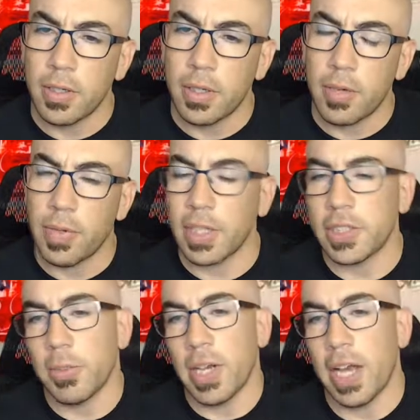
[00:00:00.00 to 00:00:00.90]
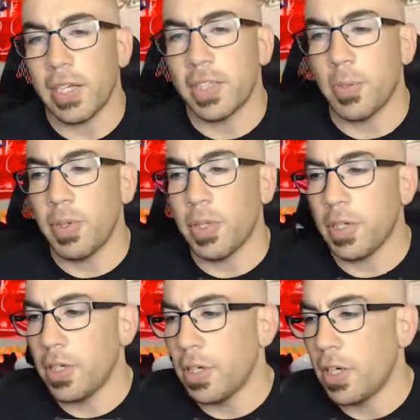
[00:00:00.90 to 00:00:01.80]
I feel like somebody asked him
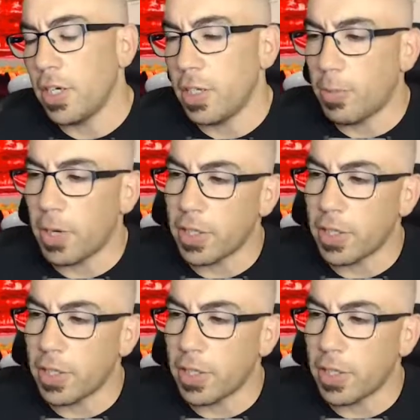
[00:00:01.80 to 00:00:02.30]
and he brought